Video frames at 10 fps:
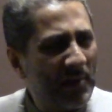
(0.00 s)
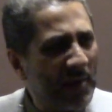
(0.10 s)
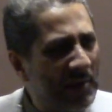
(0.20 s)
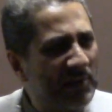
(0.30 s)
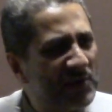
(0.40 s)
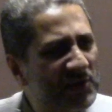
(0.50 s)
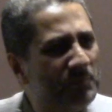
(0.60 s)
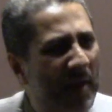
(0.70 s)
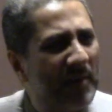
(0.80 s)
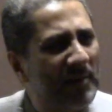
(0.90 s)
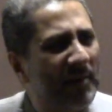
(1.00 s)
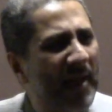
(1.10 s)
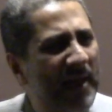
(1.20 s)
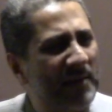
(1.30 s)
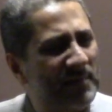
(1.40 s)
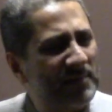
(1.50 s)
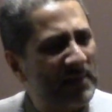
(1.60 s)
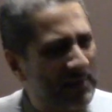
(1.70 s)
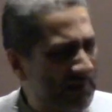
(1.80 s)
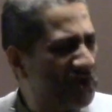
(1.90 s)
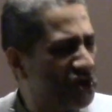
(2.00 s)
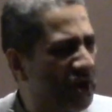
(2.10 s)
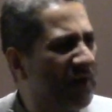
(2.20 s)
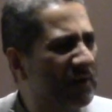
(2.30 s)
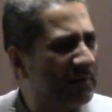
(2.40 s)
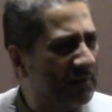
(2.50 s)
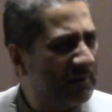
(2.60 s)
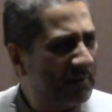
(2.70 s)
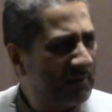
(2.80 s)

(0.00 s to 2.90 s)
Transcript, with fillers: in this barren land, in this jungle,